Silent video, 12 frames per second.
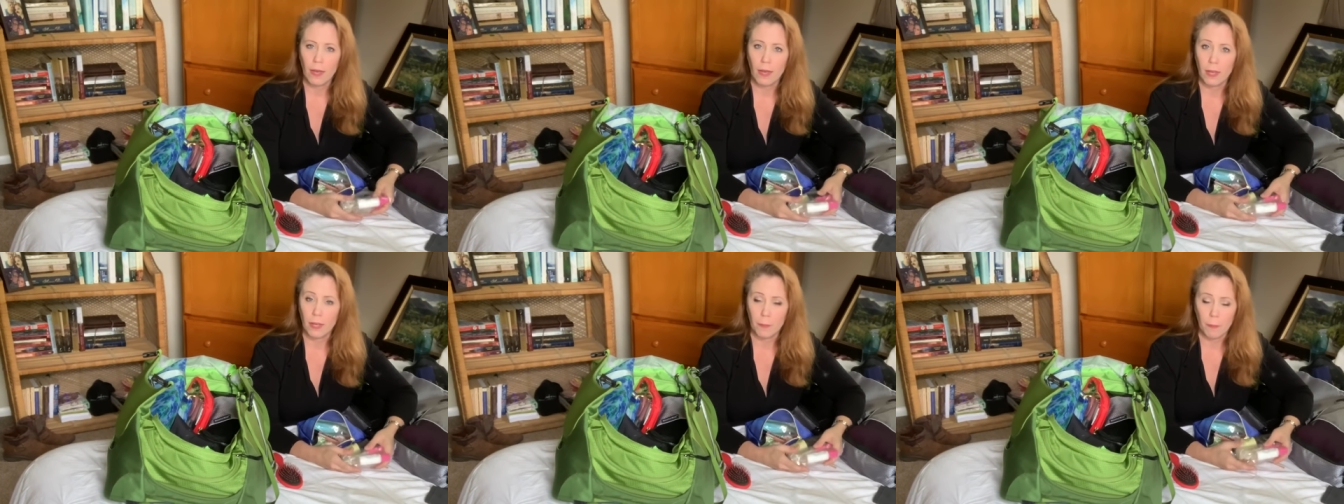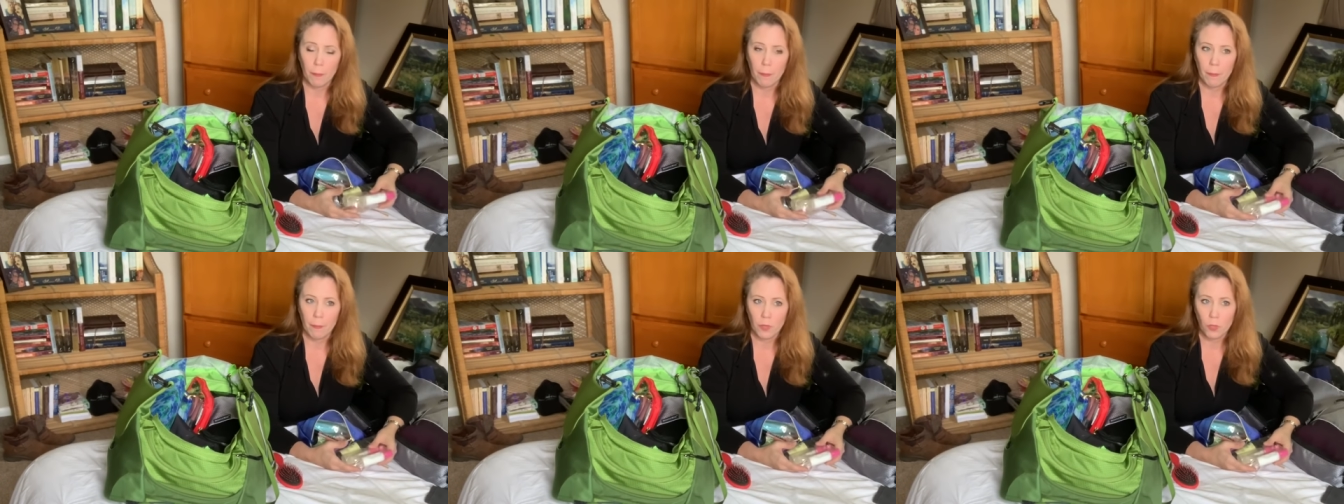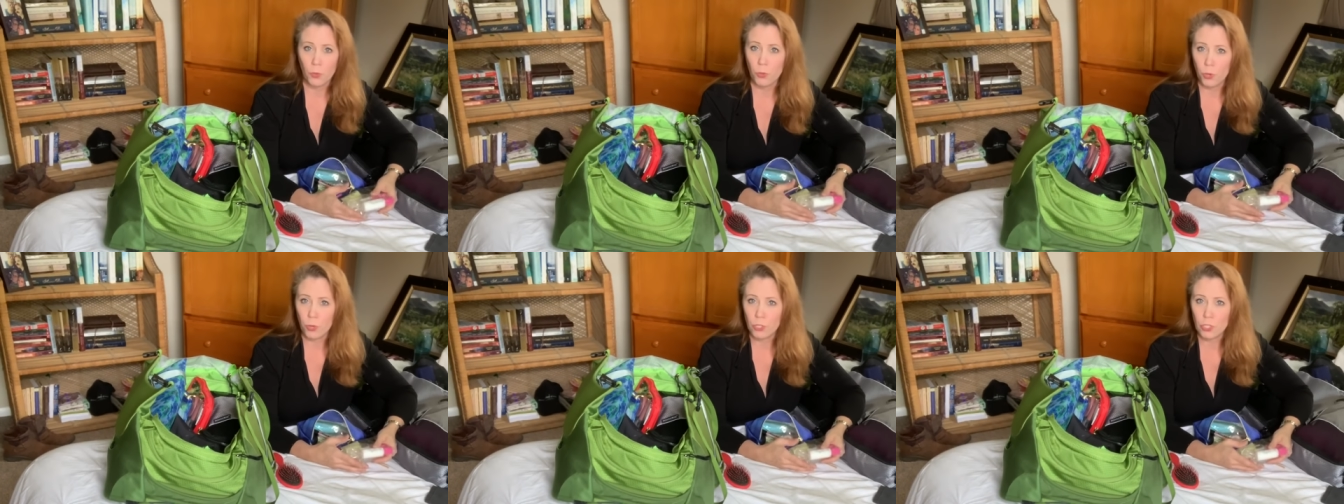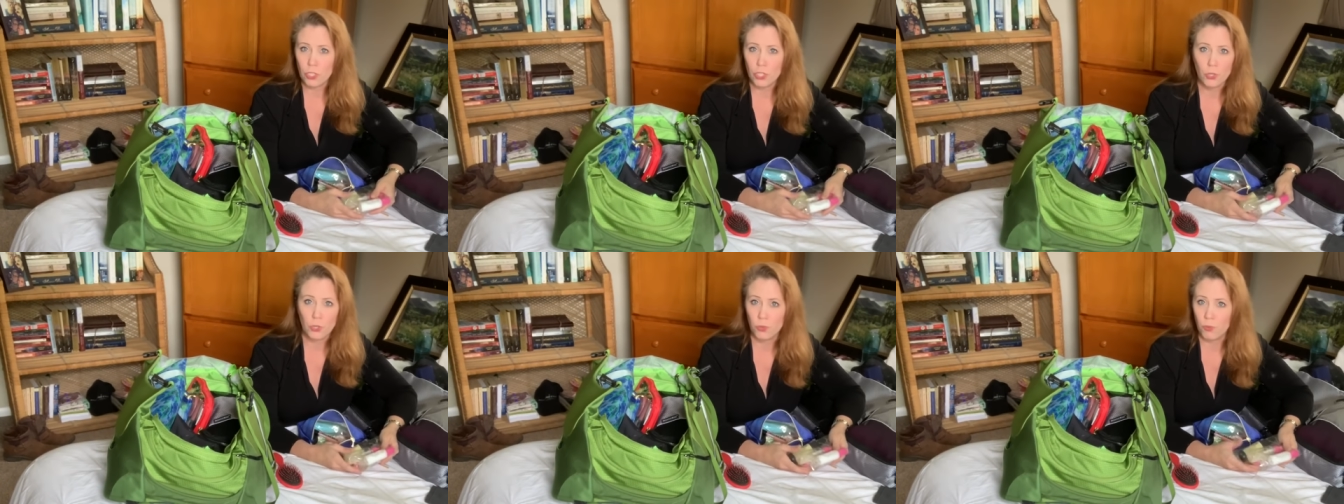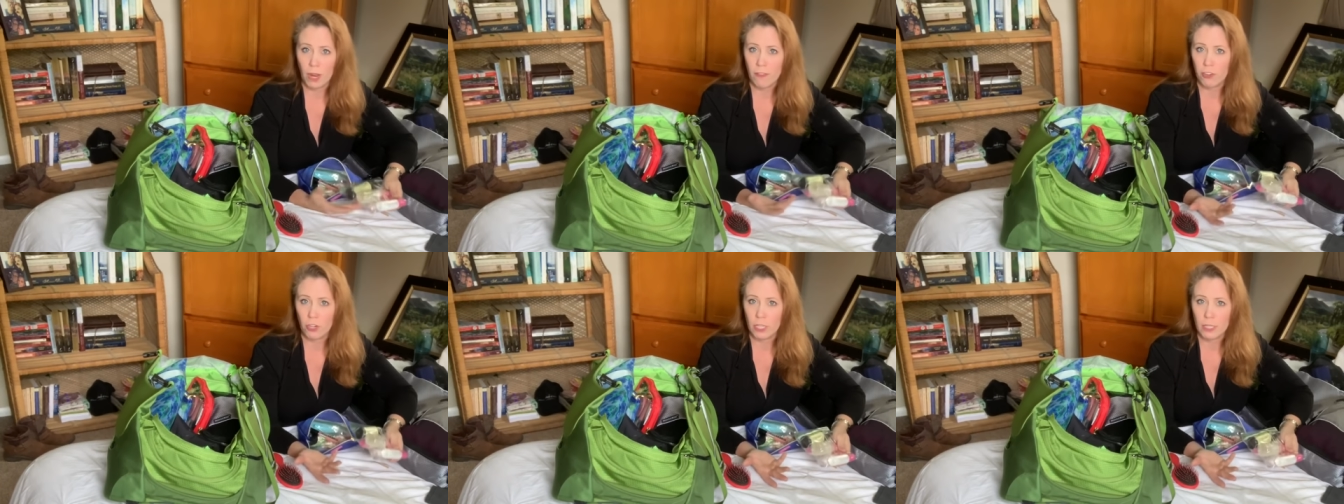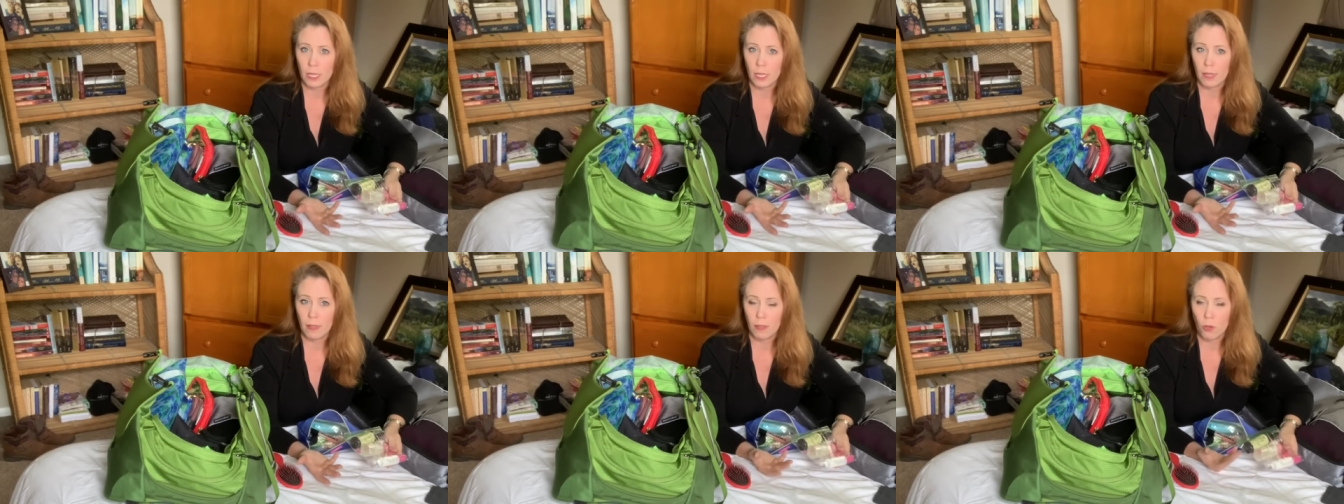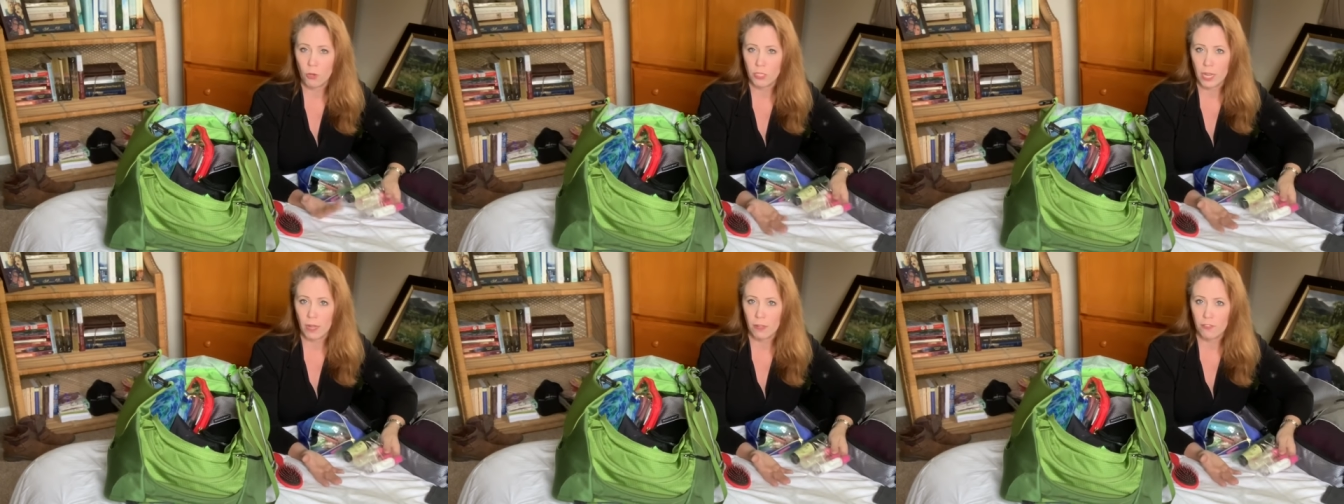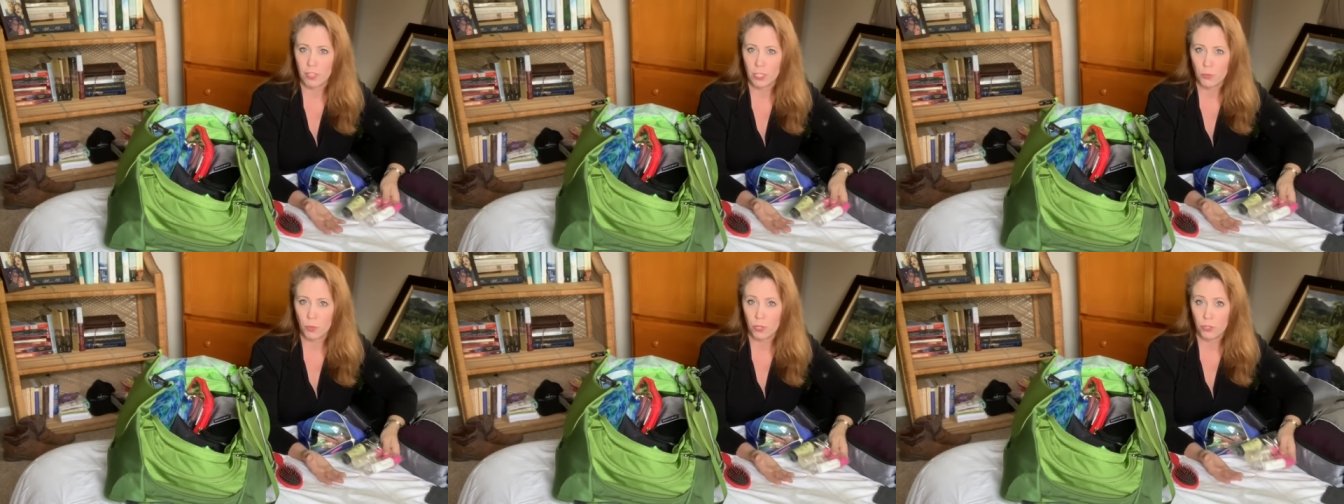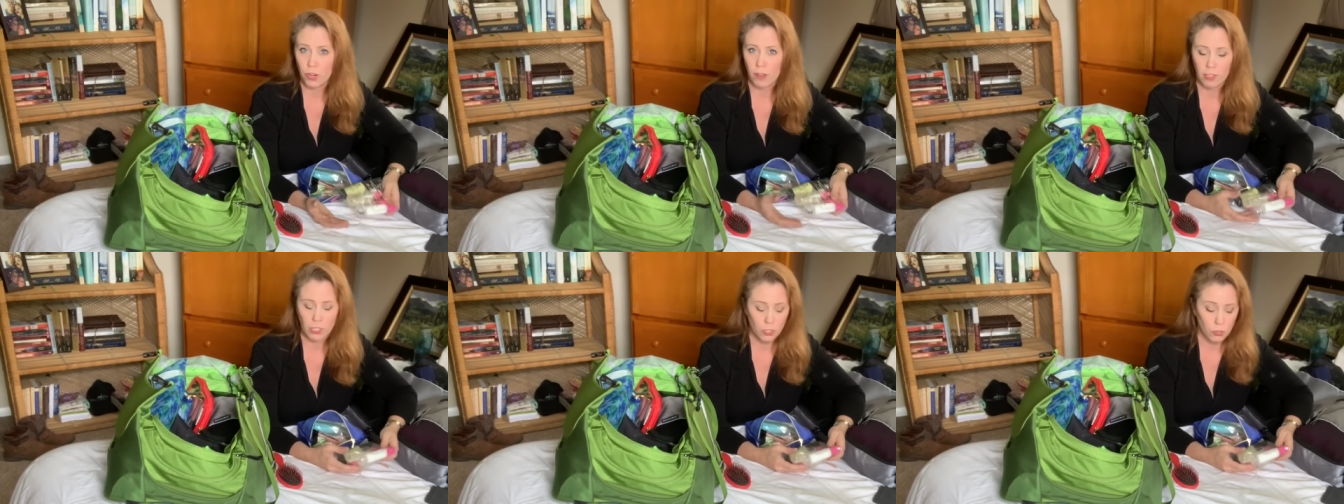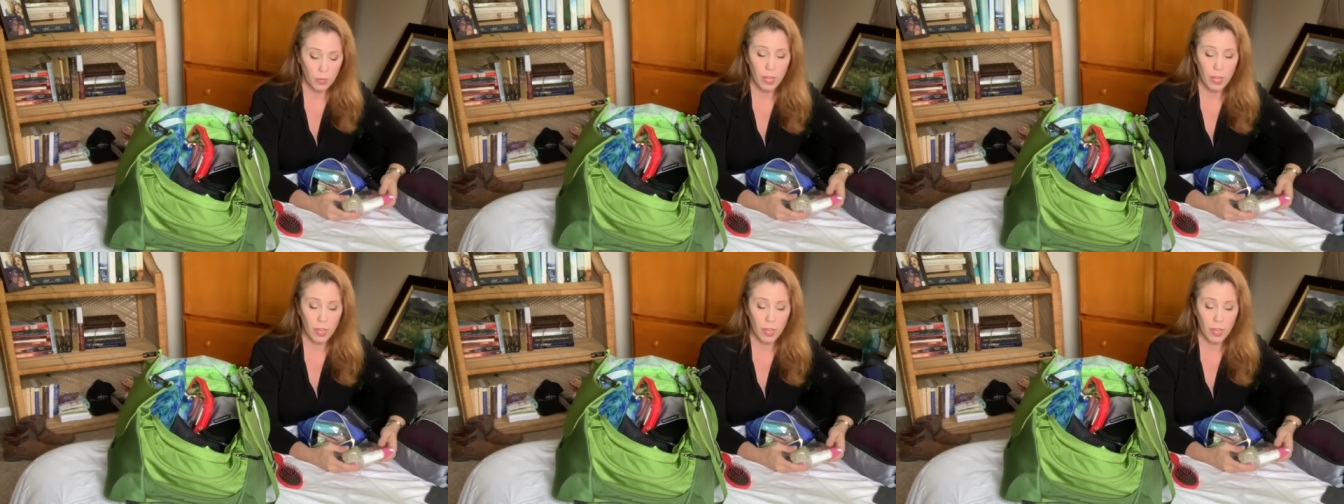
Um, You could just use whatever is in the hotel if that's where you're traveling to,